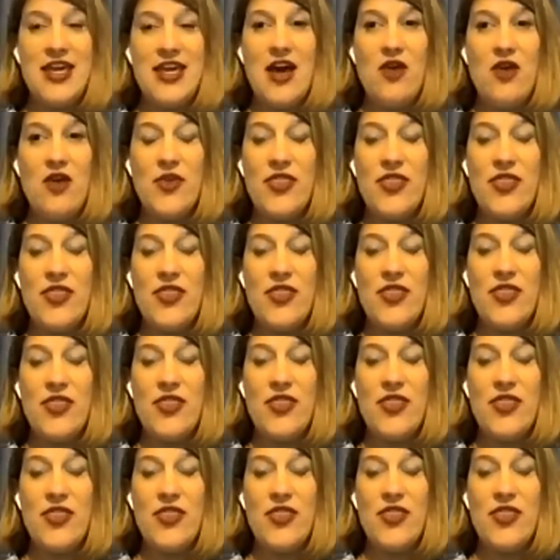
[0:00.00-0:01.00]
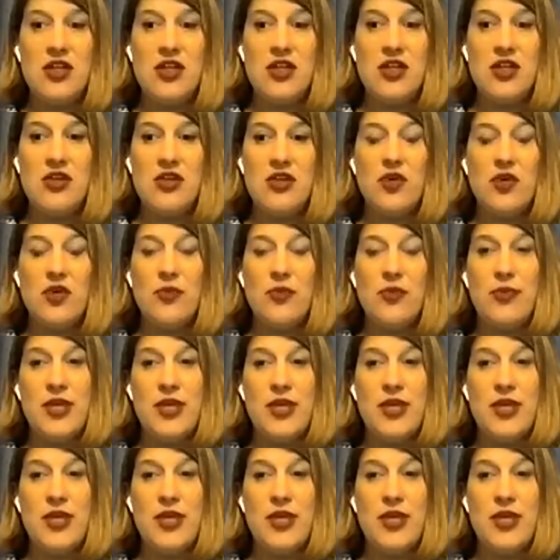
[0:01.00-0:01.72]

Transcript: out with the same person